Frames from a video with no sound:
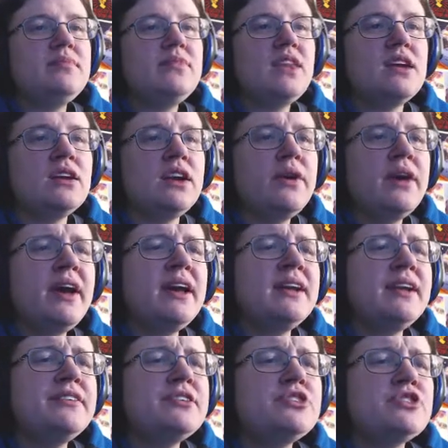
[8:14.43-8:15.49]
Go ahead,
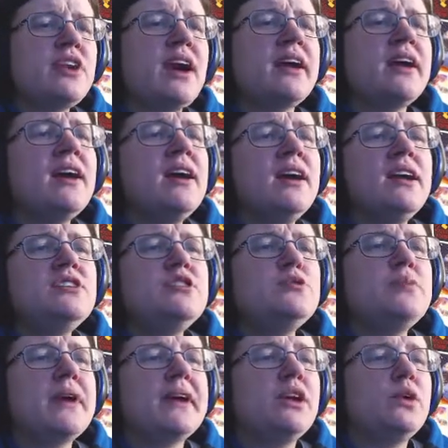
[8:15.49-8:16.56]
give it a try, and do
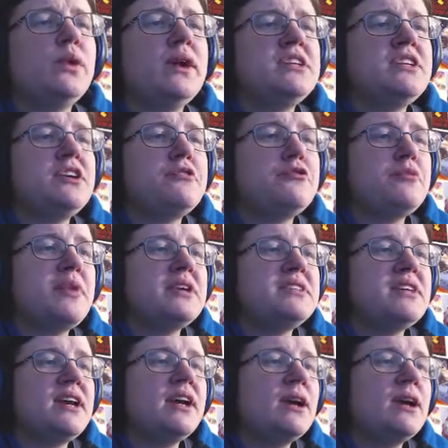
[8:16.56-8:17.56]
make it quick, dear, for my sake.